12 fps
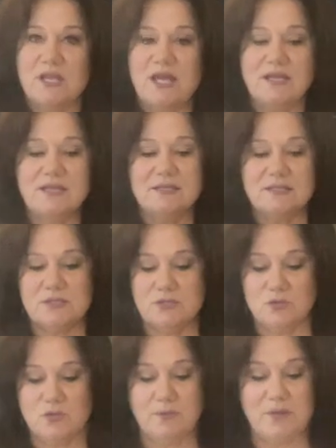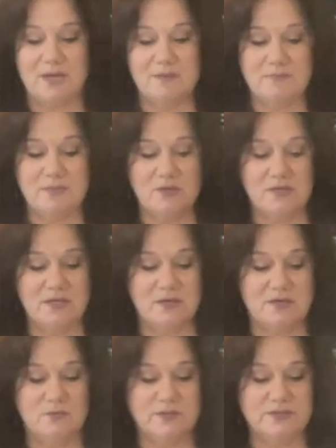any store-bought
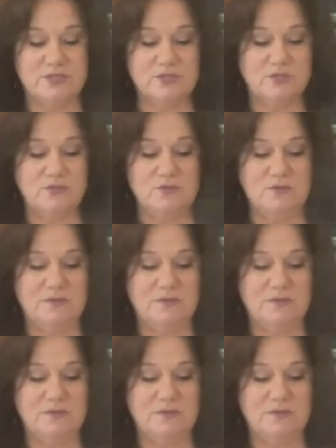marinara will do.